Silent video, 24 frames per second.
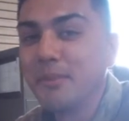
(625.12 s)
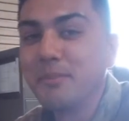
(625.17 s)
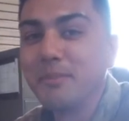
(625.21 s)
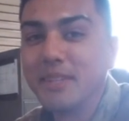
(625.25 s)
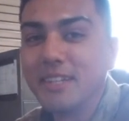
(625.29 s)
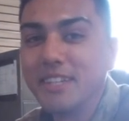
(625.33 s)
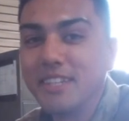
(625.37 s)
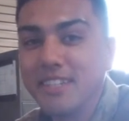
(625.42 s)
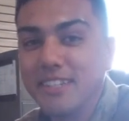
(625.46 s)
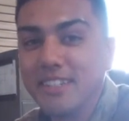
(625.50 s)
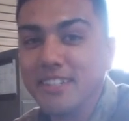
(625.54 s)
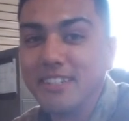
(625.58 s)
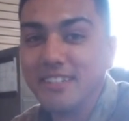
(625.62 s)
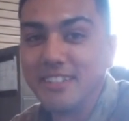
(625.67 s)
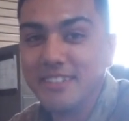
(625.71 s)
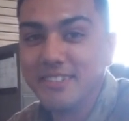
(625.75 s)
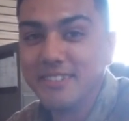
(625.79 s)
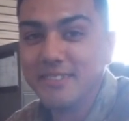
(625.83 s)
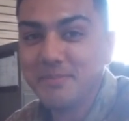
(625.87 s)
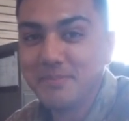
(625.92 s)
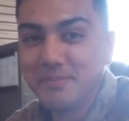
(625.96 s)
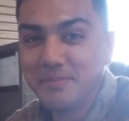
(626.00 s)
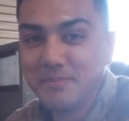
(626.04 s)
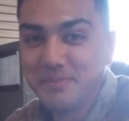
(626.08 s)
I'm an idiot.
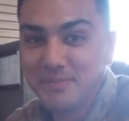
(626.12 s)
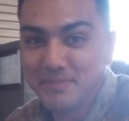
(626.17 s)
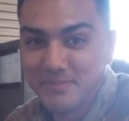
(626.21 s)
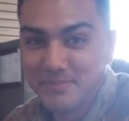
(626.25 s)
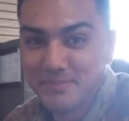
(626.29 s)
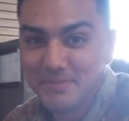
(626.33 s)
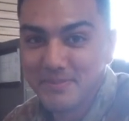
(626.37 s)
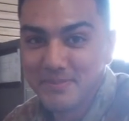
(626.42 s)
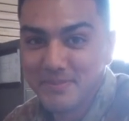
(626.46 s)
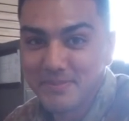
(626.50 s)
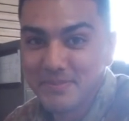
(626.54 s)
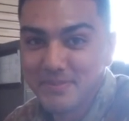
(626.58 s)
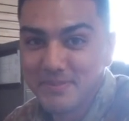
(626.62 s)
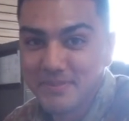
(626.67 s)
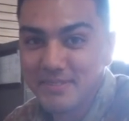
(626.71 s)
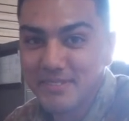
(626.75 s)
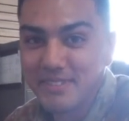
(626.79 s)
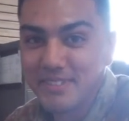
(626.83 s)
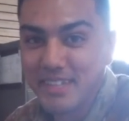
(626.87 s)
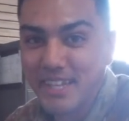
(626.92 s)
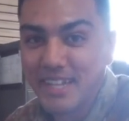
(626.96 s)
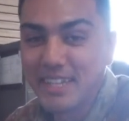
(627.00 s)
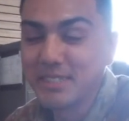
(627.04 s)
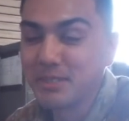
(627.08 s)

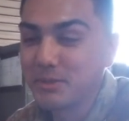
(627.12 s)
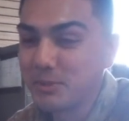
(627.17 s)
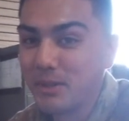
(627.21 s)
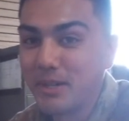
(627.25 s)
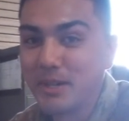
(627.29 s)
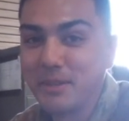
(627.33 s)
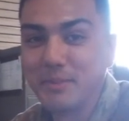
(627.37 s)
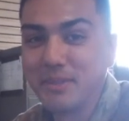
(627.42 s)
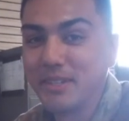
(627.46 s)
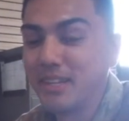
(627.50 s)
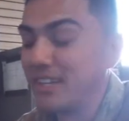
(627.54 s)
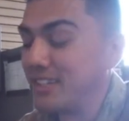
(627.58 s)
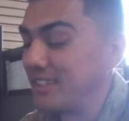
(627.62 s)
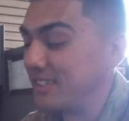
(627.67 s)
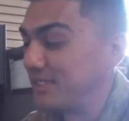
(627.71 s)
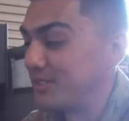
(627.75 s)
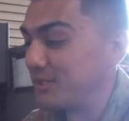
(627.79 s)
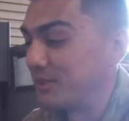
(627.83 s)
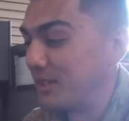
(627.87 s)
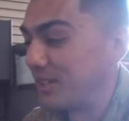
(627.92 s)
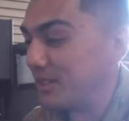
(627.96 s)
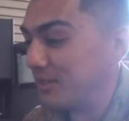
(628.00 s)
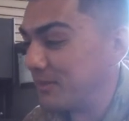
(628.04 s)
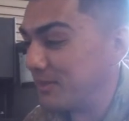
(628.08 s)
That's why I'm a
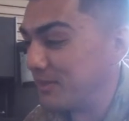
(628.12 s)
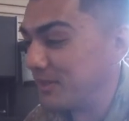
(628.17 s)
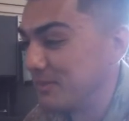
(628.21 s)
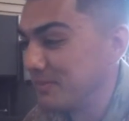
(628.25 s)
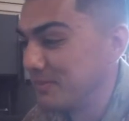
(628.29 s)
912.